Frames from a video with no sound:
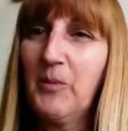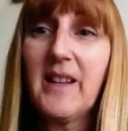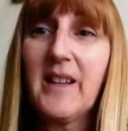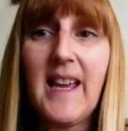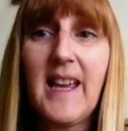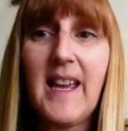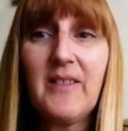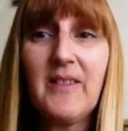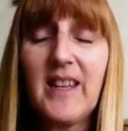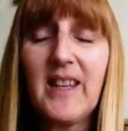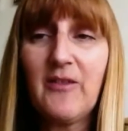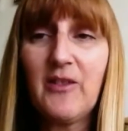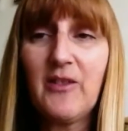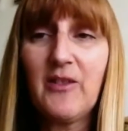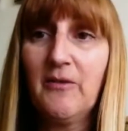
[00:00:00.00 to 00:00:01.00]
But again, they
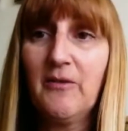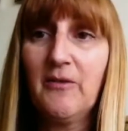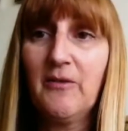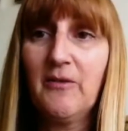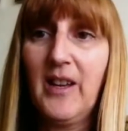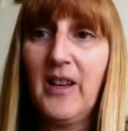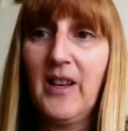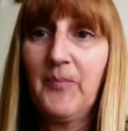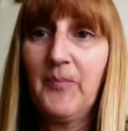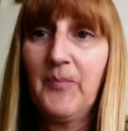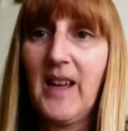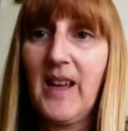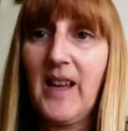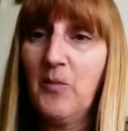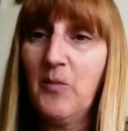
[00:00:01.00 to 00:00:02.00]
gave you a lot of
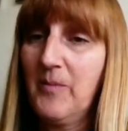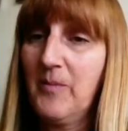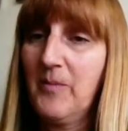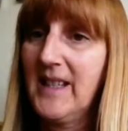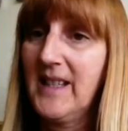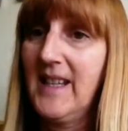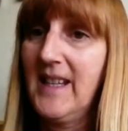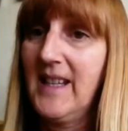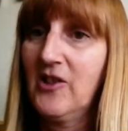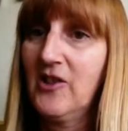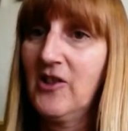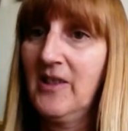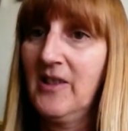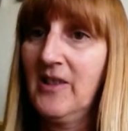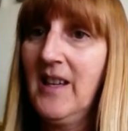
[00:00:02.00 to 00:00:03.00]
help with
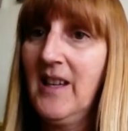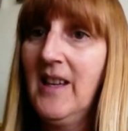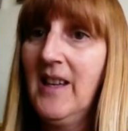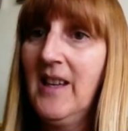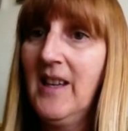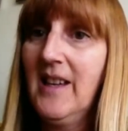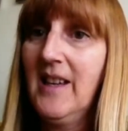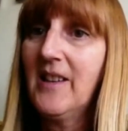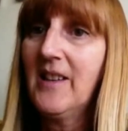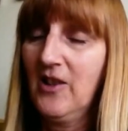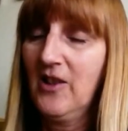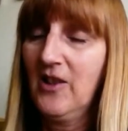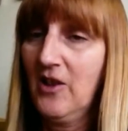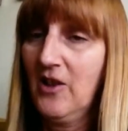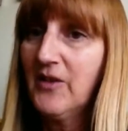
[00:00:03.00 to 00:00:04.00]
medication and
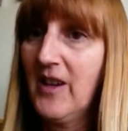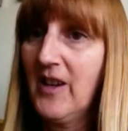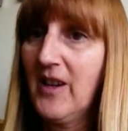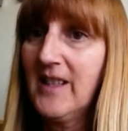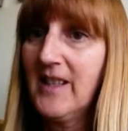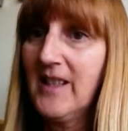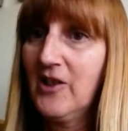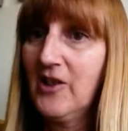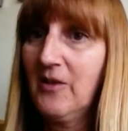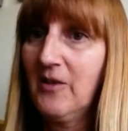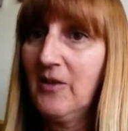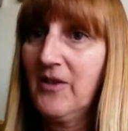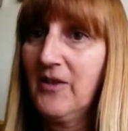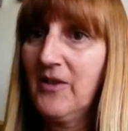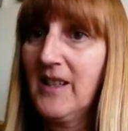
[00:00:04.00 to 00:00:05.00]
a lot of advice, you
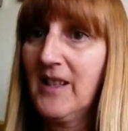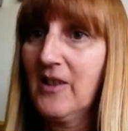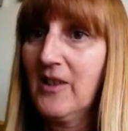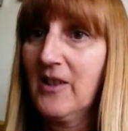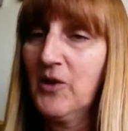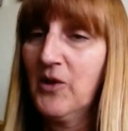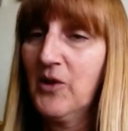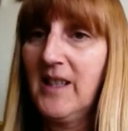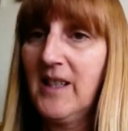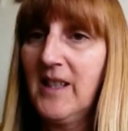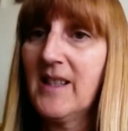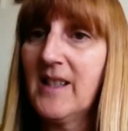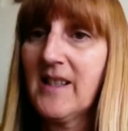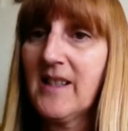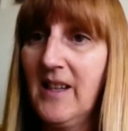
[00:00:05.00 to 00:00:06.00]
know, for things that would
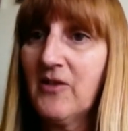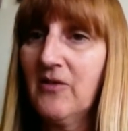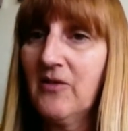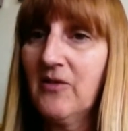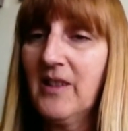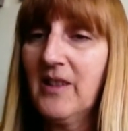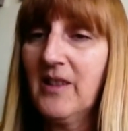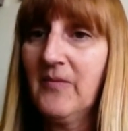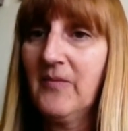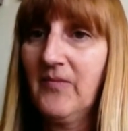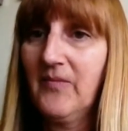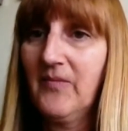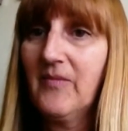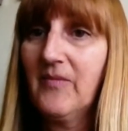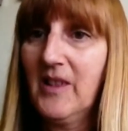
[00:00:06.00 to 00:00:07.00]
ease that during
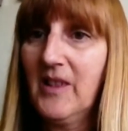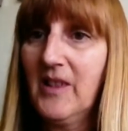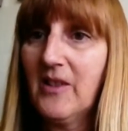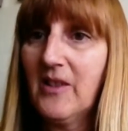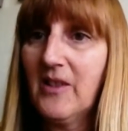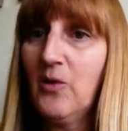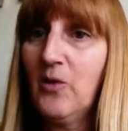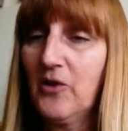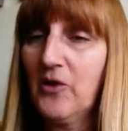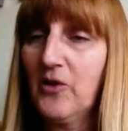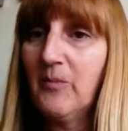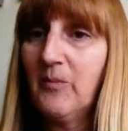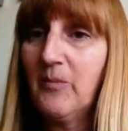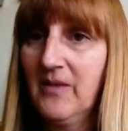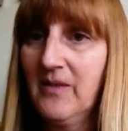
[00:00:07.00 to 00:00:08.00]
the whole
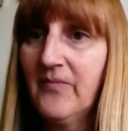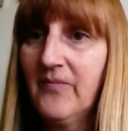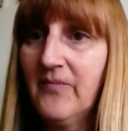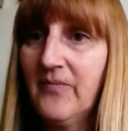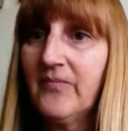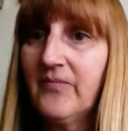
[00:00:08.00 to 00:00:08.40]
treatment.